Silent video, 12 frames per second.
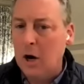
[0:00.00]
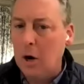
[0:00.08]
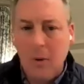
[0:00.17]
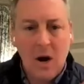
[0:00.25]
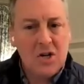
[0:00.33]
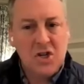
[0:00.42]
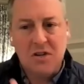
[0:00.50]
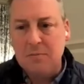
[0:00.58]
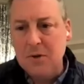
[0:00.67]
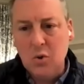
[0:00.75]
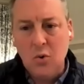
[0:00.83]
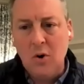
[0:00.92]
let our projects
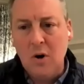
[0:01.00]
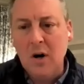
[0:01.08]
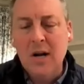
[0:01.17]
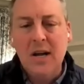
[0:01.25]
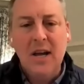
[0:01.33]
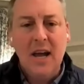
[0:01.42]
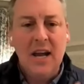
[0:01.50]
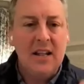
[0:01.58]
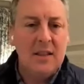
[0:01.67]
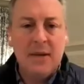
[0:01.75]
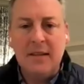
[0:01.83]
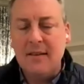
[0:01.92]
mature and
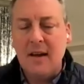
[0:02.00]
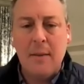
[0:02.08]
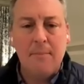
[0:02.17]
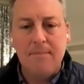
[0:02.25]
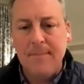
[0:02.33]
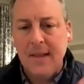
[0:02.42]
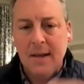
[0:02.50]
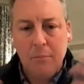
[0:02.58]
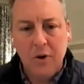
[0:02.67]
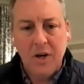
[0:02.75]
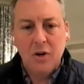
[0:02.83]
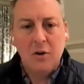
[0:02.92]
in the meantime
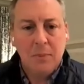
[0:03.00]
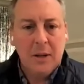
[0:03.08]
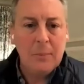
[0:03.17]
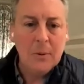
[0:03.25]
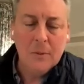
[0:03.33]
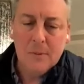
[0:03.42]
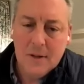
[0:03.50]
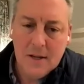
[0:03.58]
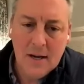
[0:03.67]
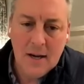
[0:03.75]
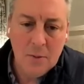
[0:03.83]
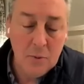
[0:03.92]
bring good people
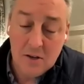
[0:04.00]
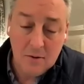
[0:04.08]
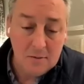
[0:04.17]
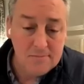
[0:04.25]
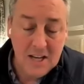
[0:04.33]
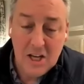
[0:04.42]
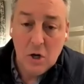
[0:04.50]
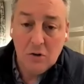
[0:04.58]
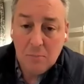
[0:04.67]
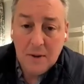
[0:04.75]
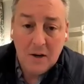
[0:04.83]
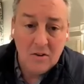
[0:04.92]
uh, we do
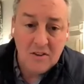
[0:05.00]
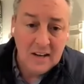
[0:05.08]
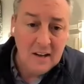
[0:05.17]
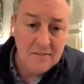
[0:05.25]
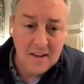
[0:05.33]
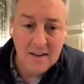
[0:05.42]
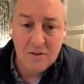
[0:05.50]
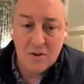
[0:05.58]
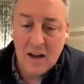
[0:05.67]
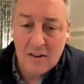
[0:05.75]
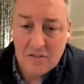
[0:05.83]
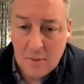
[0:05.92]
keynote speakers. I'd love to have
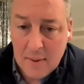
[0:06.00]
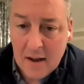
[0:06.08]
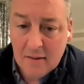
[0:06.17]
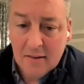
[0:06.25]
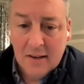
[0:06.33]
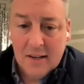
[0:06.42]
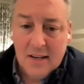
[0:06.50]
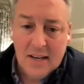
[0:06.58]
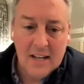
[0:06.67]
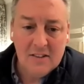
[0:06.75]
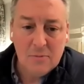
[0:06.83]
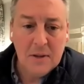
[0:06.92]
you guys come out
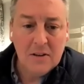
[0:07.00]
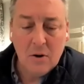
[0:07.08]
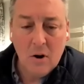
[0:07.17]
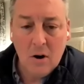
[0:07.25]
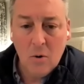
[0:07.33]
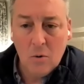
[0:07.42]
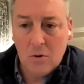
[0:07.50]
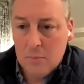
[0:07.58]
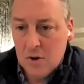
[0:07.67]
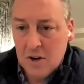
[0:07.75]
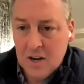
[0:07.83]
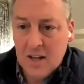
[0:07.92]
yeah, and yeah. speak to our Mat
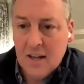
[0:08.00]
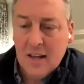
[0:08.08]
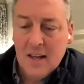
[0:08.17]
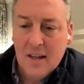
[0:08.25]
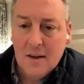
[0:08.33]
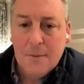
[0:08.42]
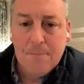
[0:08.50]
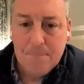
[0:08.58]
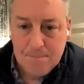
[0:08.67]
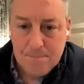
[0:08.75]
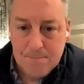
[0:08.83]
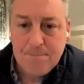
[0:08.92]
will do that.
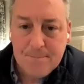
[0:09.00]
Yeah,